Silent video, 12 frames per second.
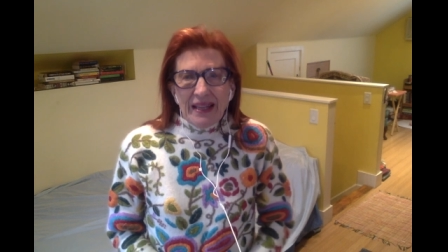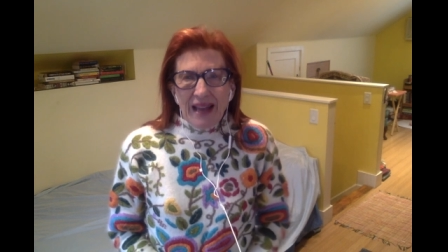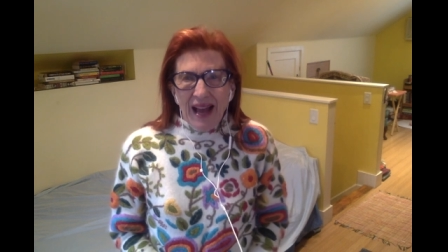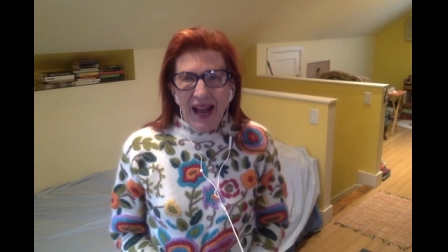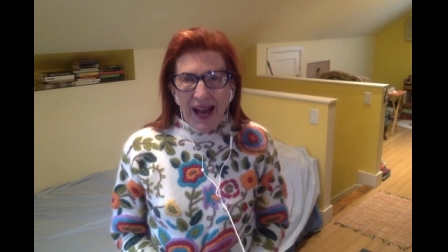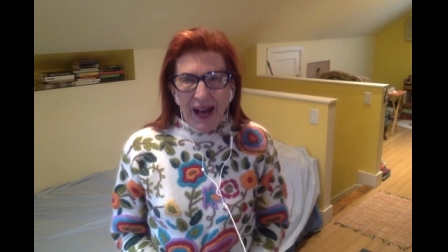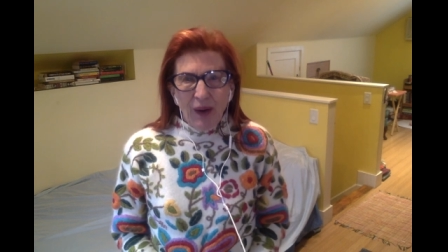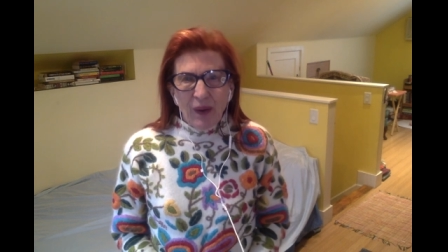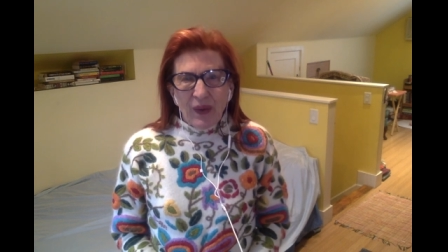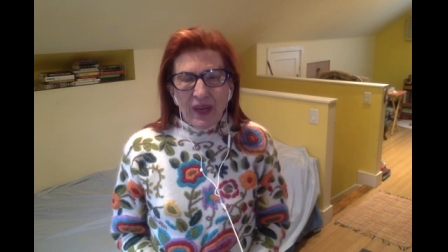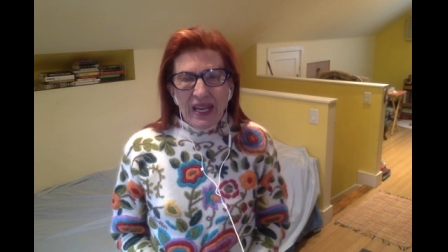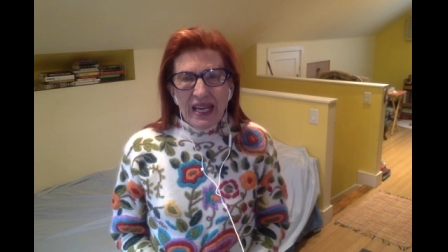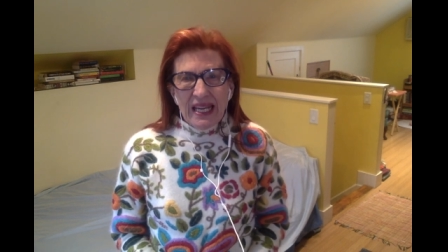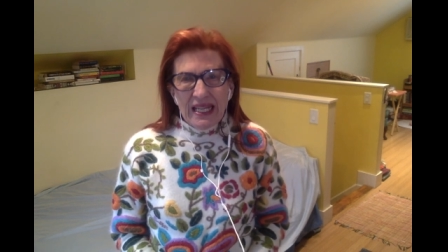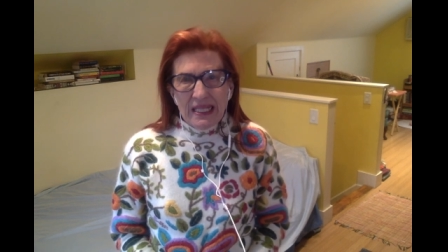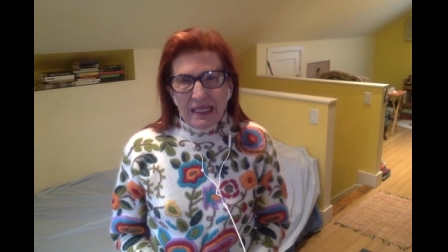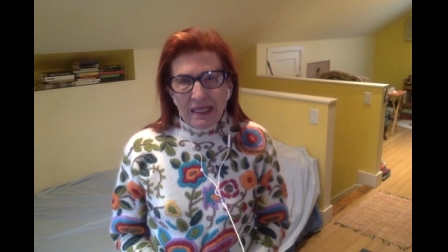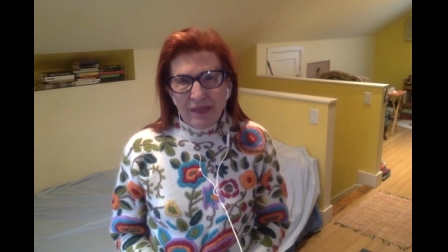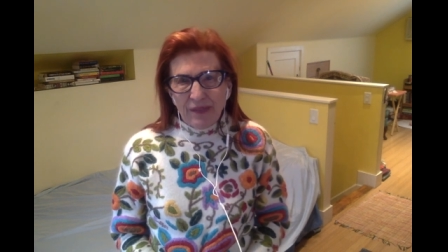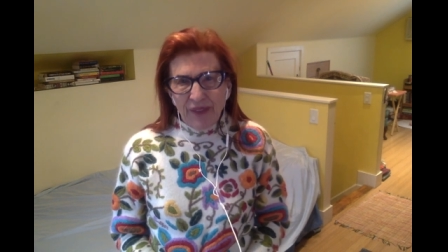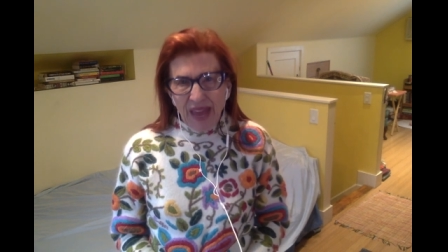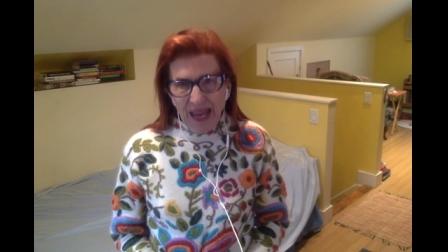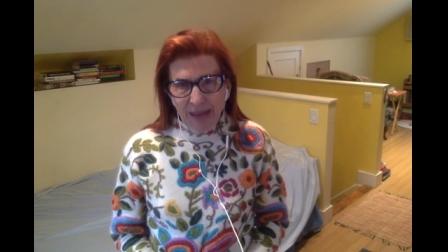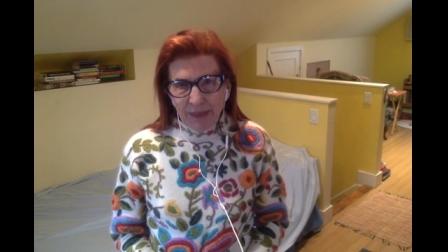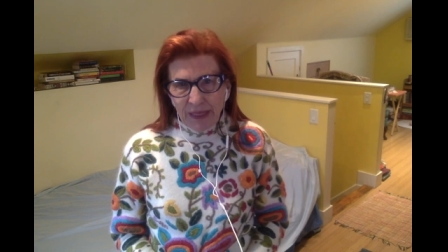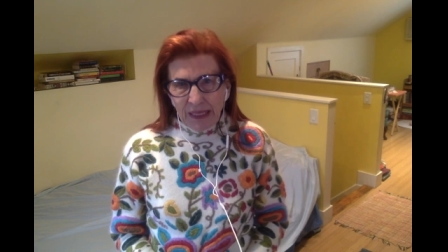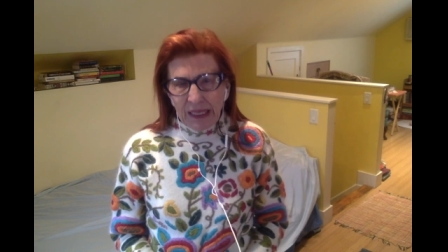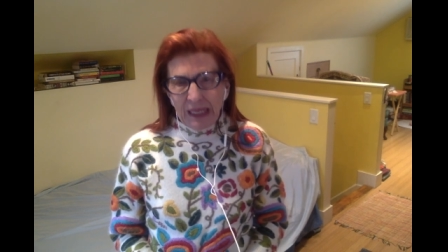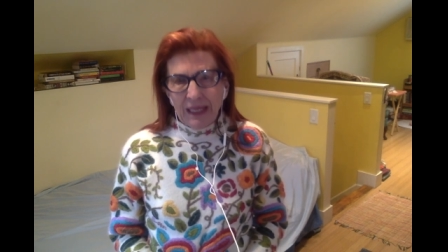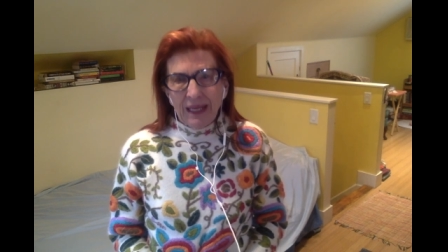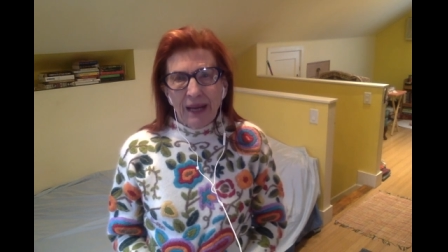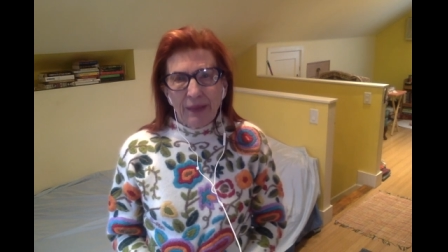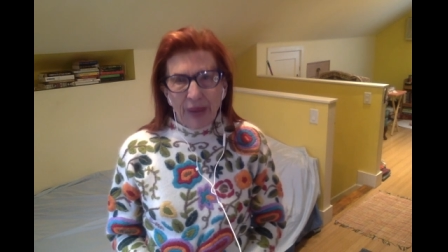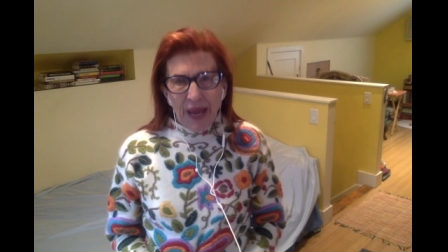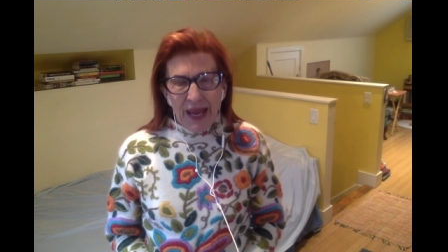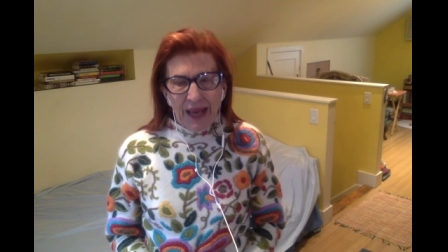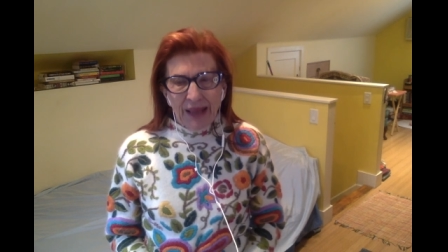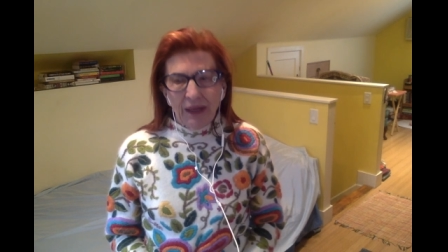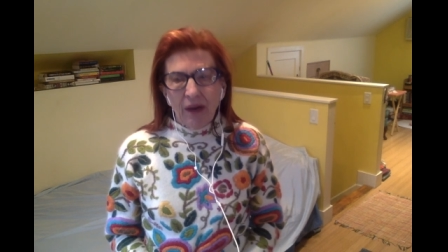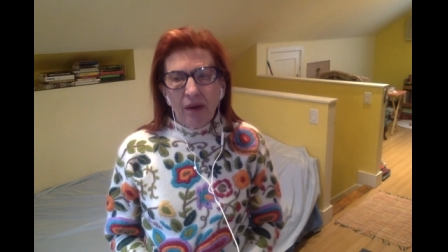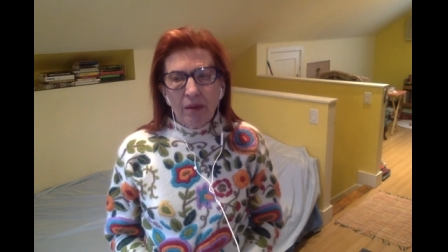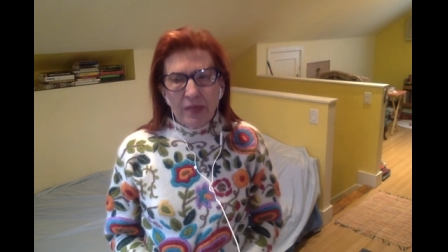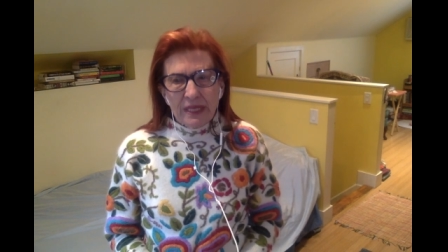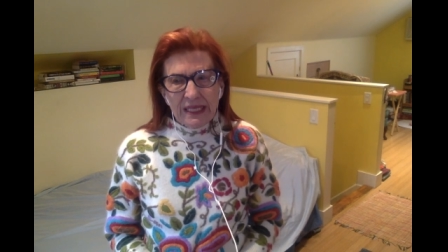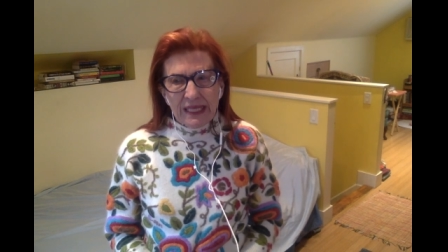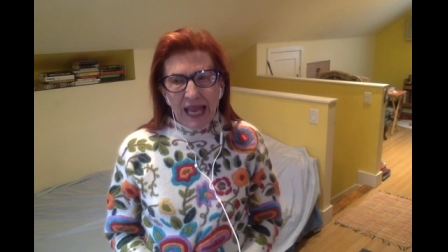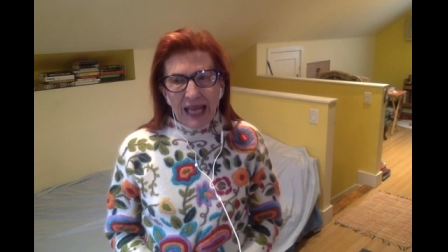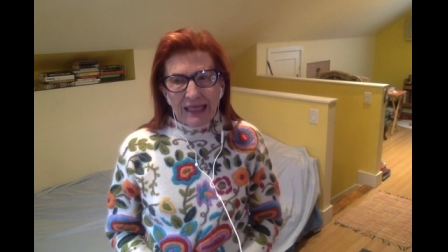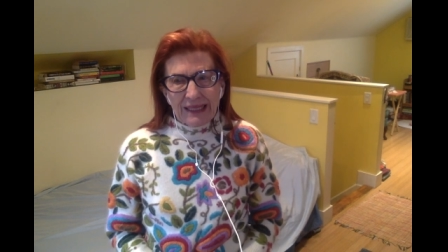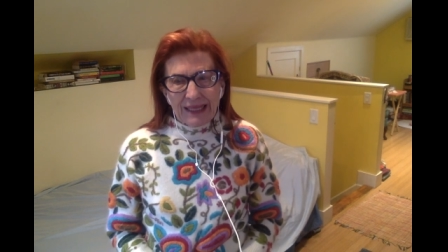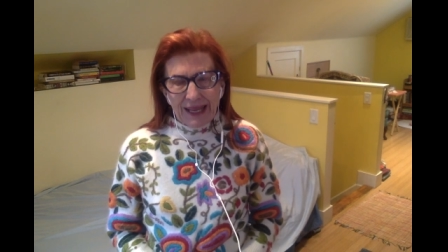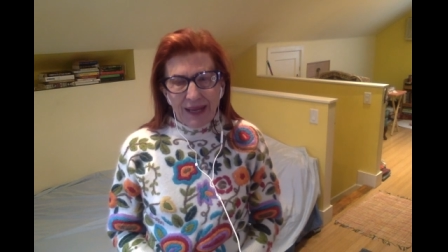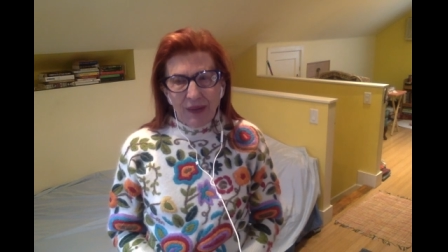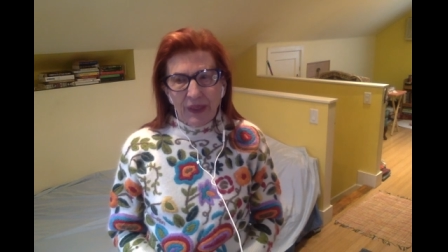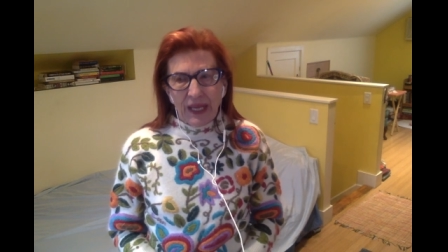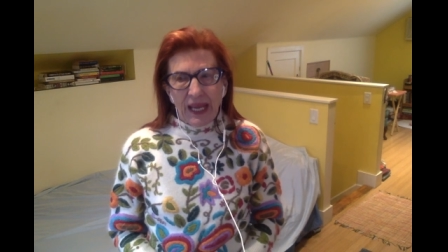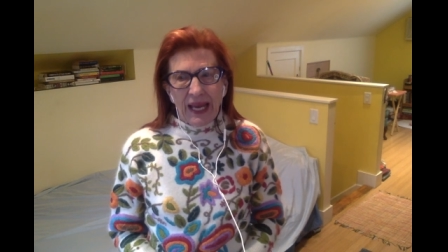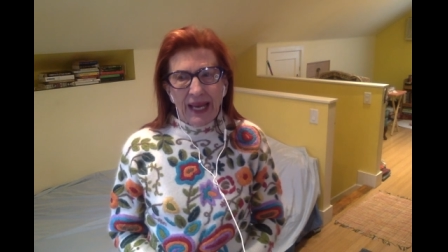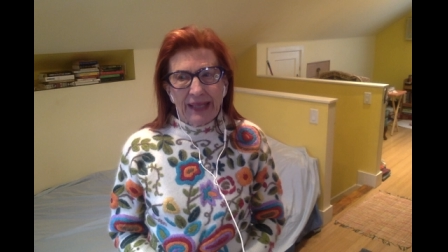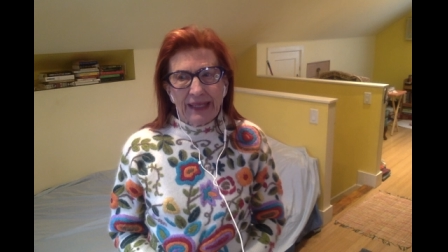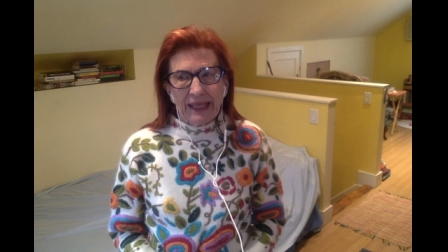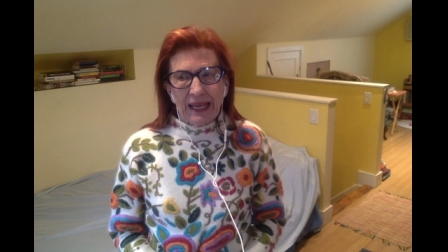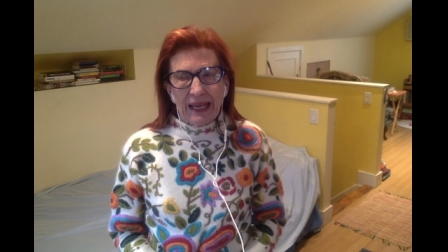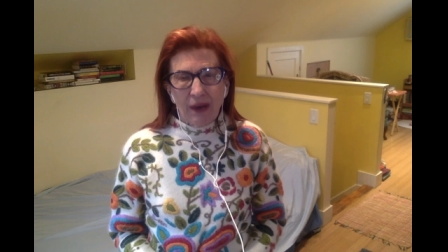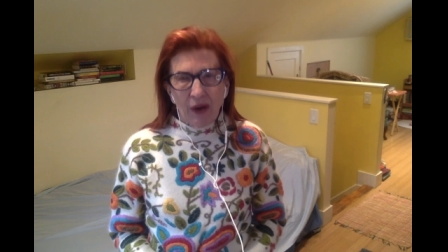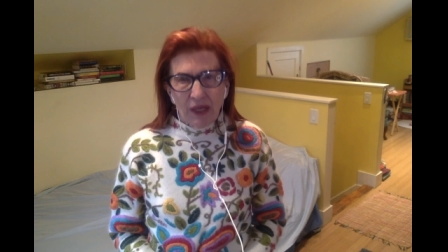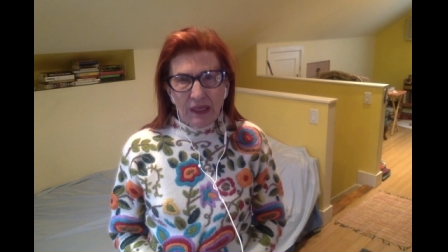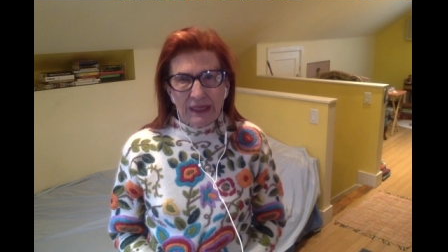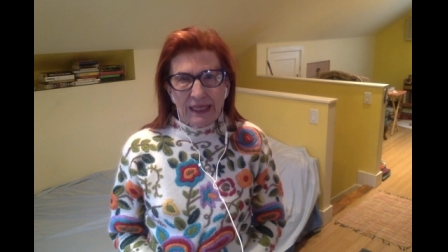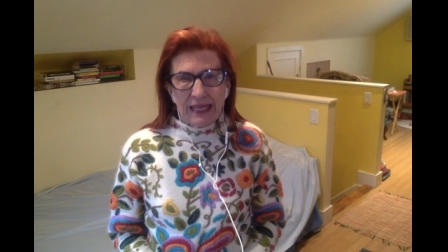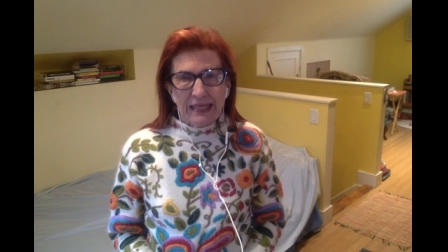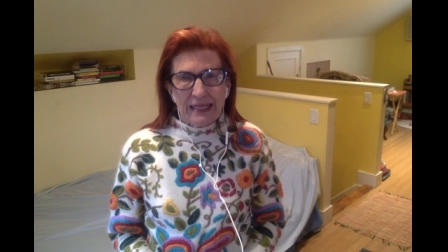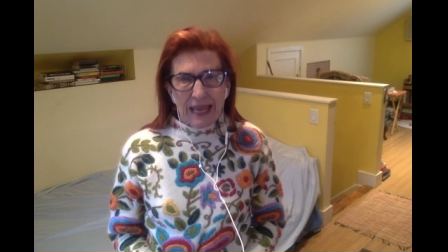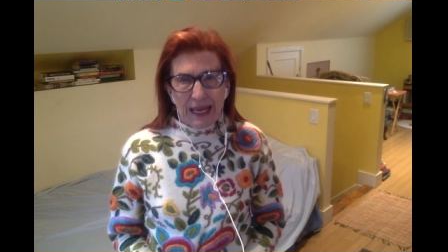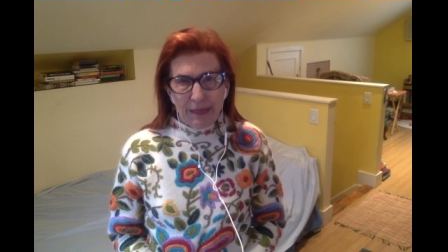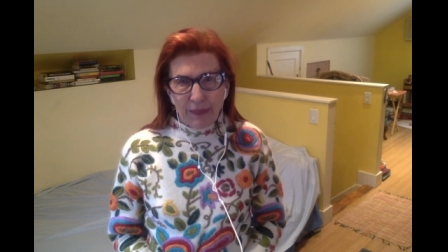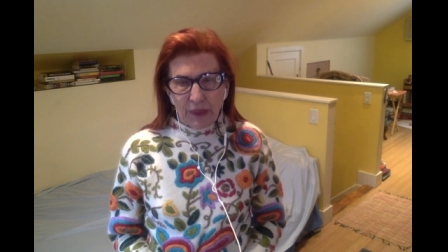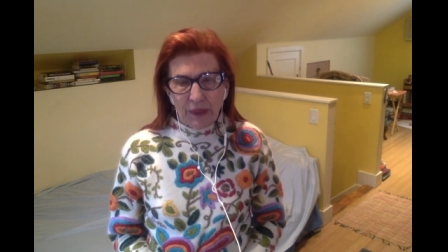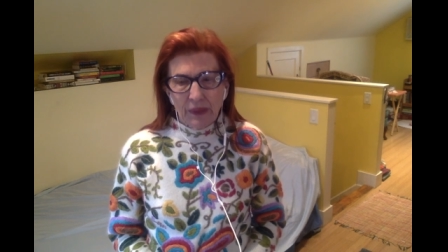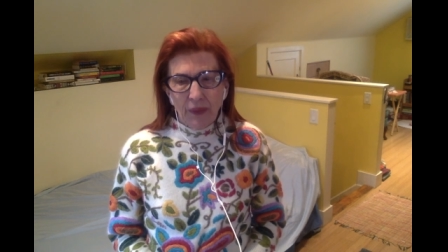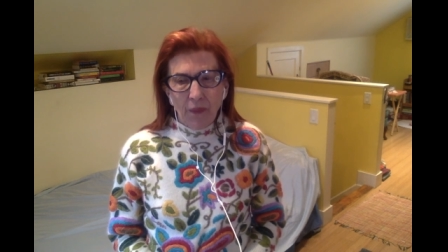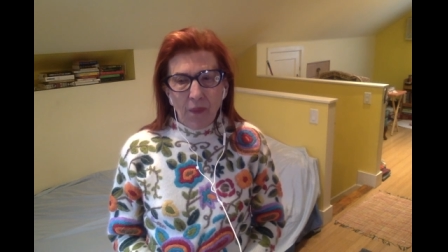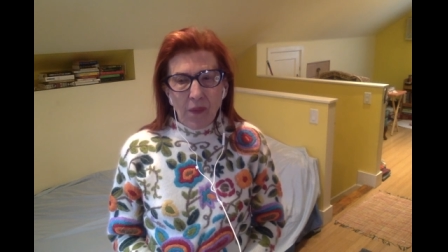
how his family in iran always sat down at a holiday table